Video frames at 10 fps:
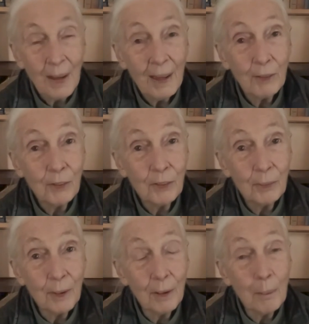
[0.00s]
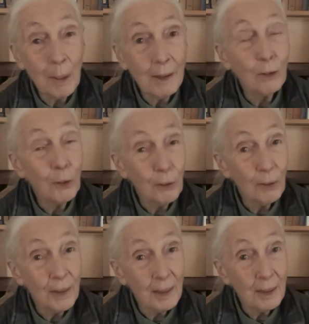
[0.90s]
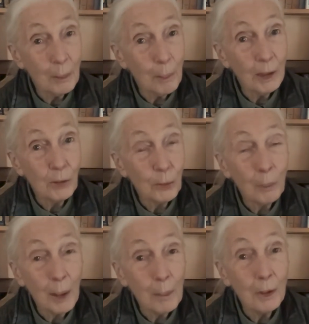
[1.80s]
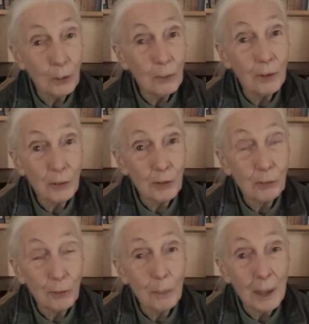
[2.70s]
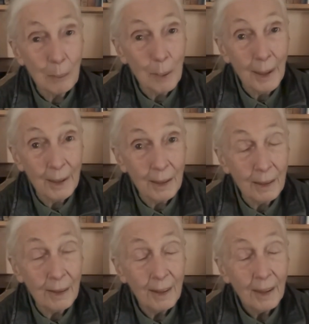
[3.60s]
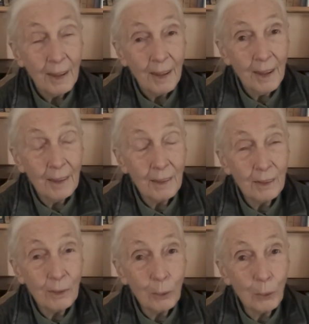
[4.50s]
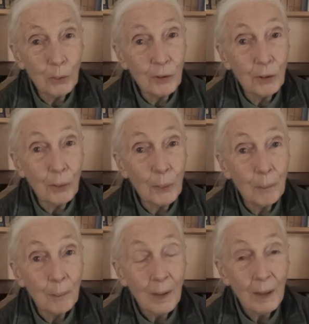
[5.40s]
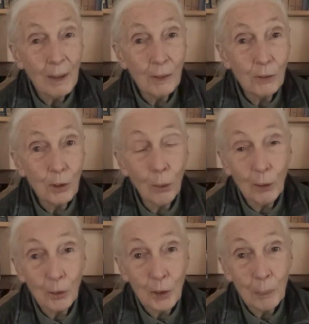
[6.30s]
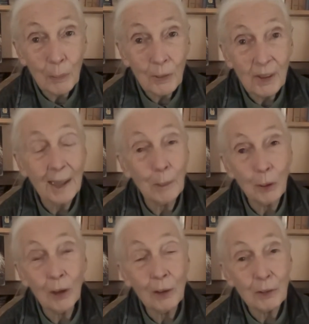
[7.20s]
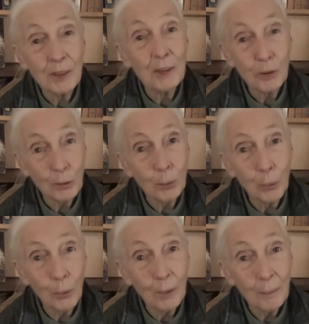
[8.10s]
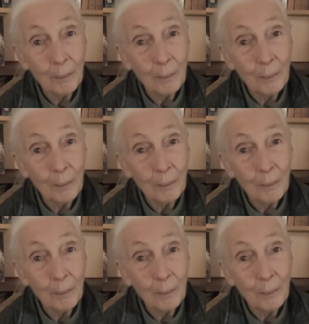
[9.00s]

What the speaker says: is microcredit based on Muhammad Yunus's Grameen Bank, and also scholarships to keep girls in school.